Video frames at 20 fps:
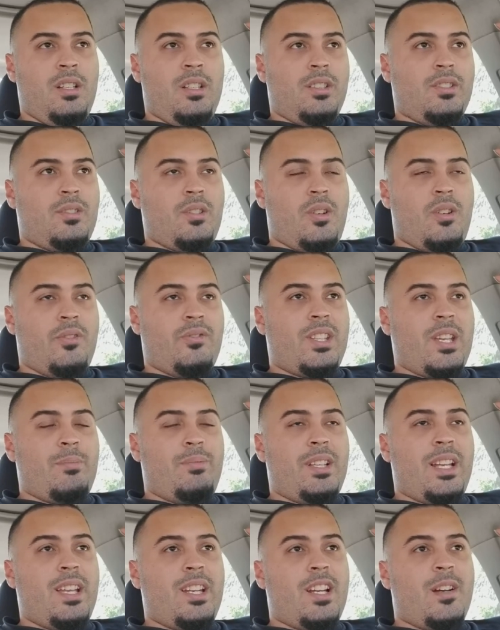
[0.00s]
So if they
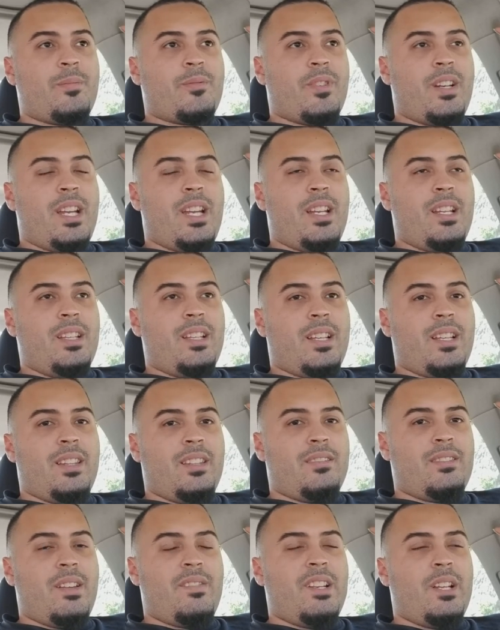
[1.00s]
play an upgrade and then the
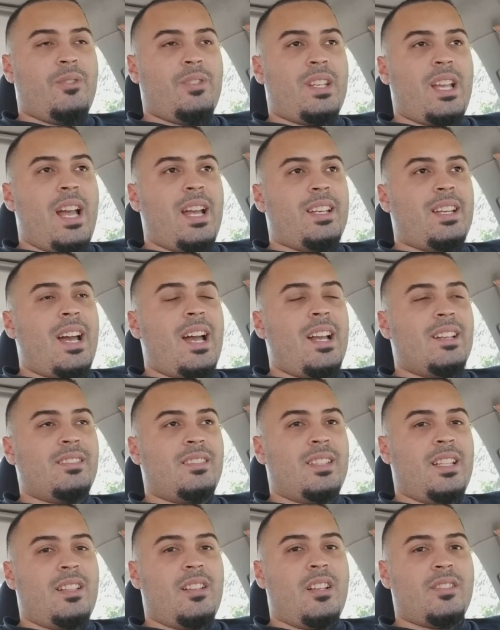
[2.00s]
7 health guy dies
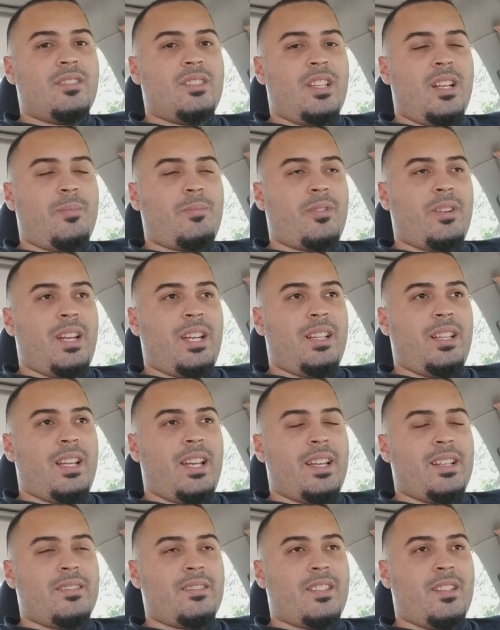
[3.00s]
and they lost the upgrade,
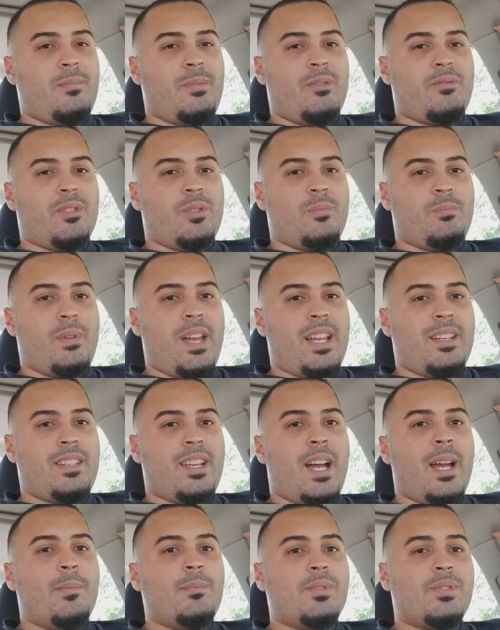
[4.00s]
like, it's going to be real bad
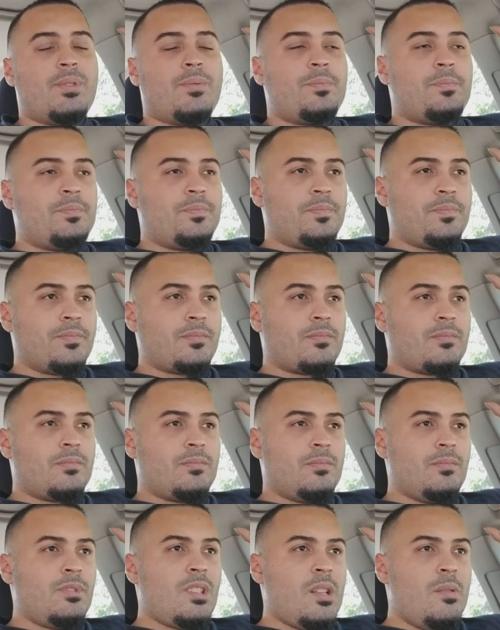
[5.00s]
times.
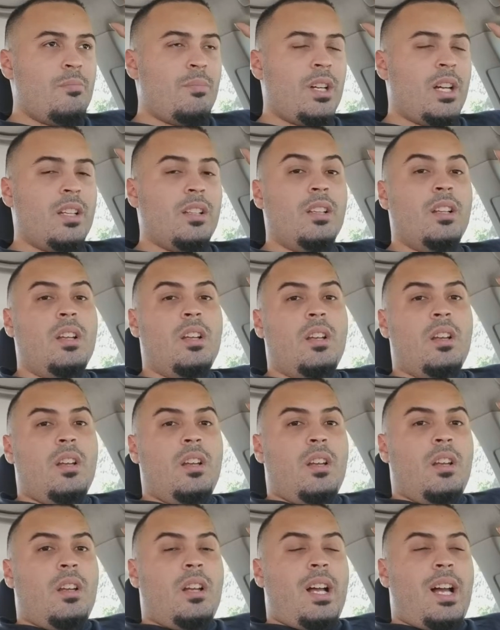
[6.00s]
But
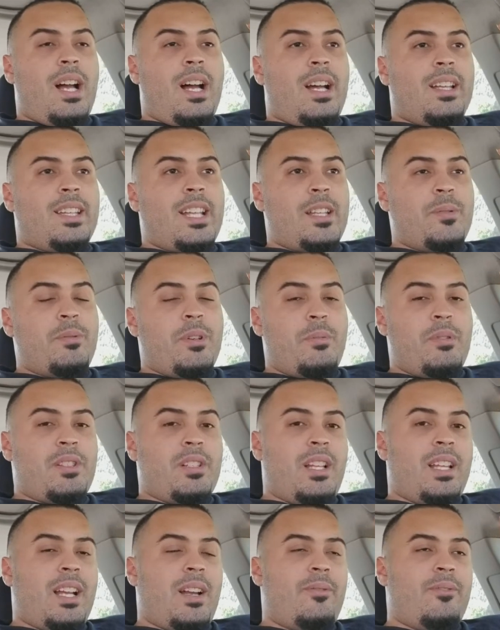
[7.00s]
that's pretty much
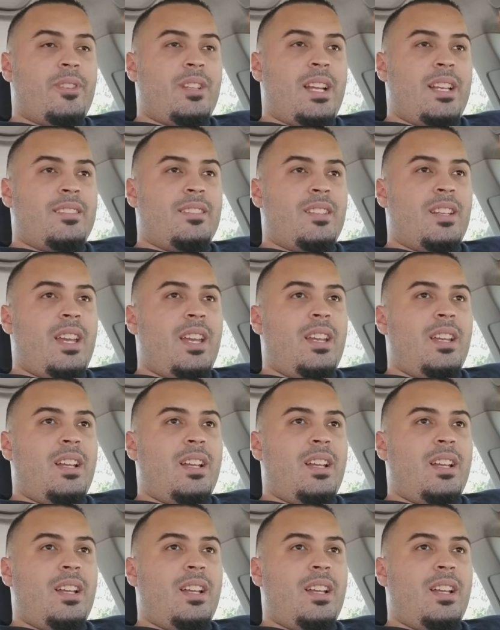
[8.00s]
all I got for you guys today.